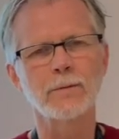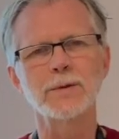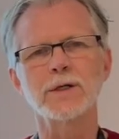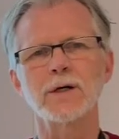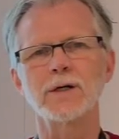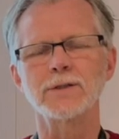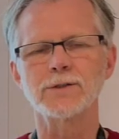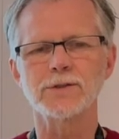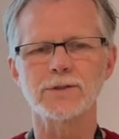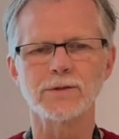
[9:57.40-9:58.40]

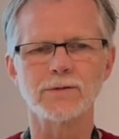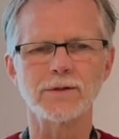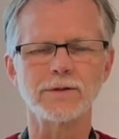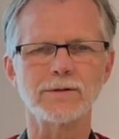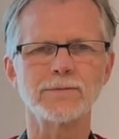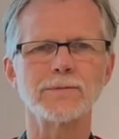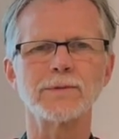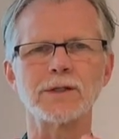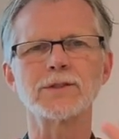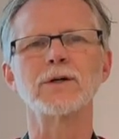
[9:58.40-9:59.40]
because the
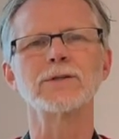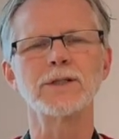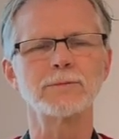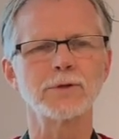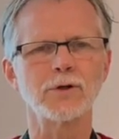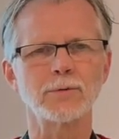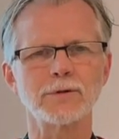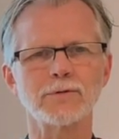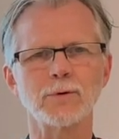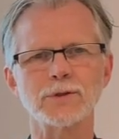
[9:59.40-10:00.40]
adult
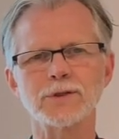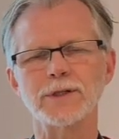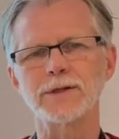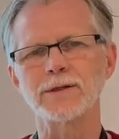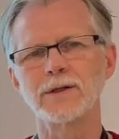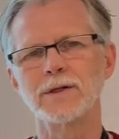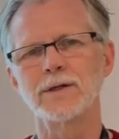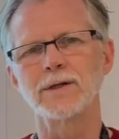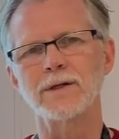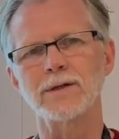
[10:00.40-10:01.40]
hemoglobin, of course, can
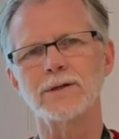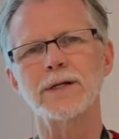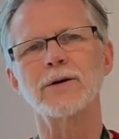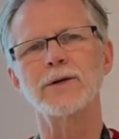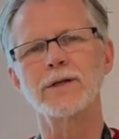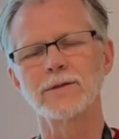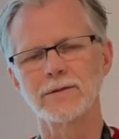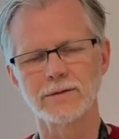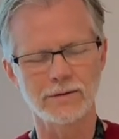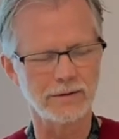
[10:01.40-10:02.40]
carry
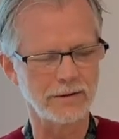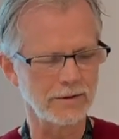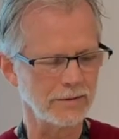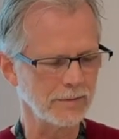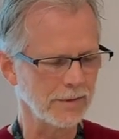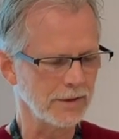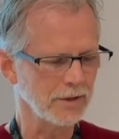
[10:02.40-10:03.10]
and